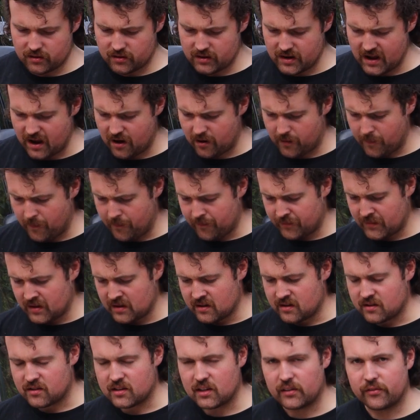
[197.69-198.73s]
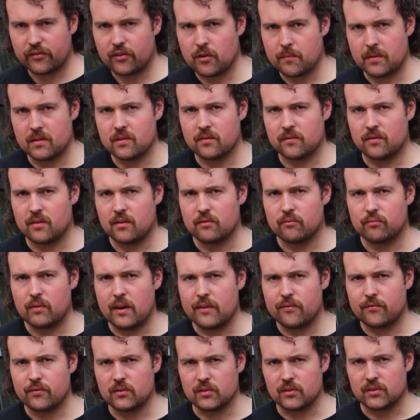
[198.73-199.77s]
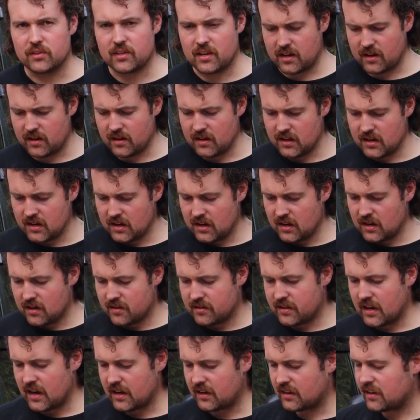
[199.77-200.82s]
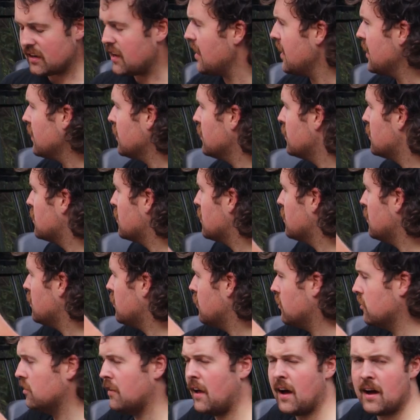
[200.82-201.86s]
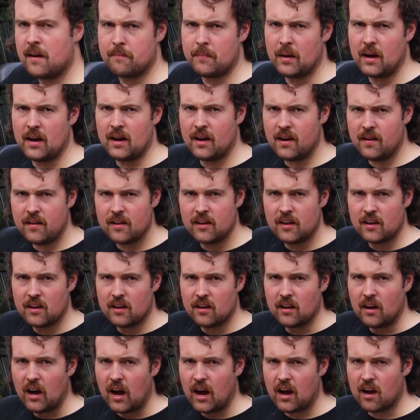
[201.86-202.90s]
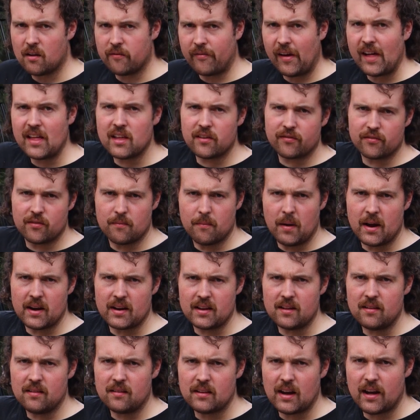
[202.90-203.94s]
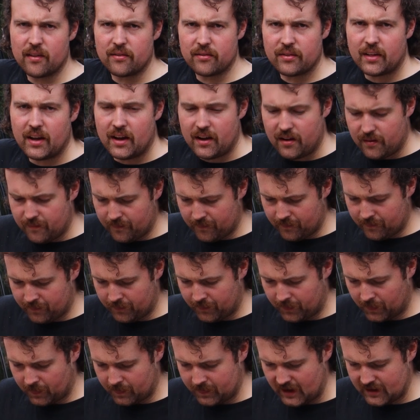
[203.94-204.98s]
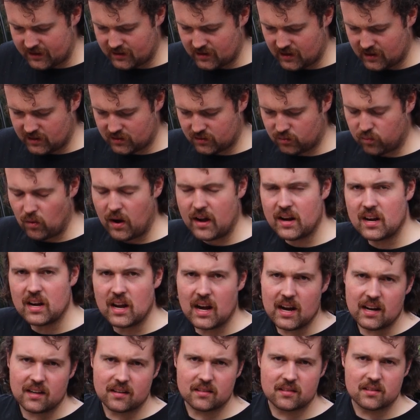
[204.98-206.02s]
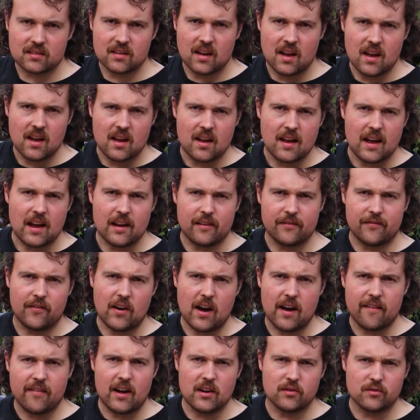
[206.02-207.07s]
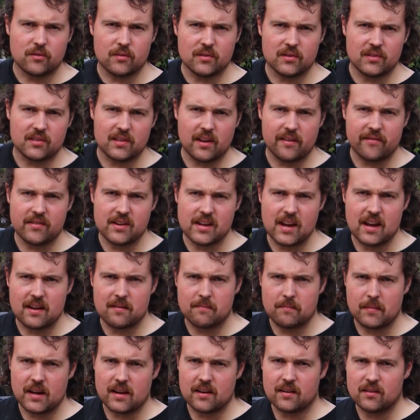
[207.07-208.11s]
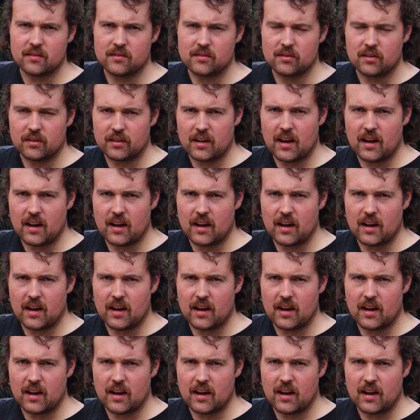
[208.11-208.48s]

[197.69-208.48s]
Now, just for a bit of reference here, that King's light bar, value for money at that does 1 lux at 578 meters.